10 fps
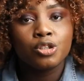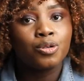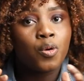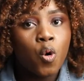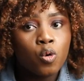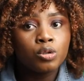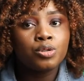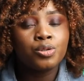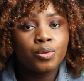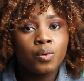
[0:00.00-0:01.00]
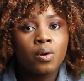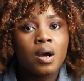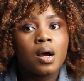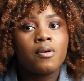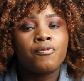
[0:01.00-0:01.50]
to go through
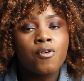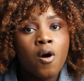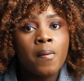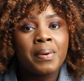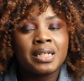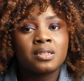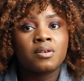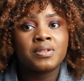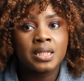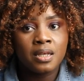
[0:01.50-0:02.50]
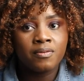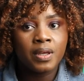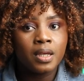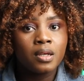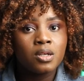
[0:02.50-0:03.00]
4 pages of CV.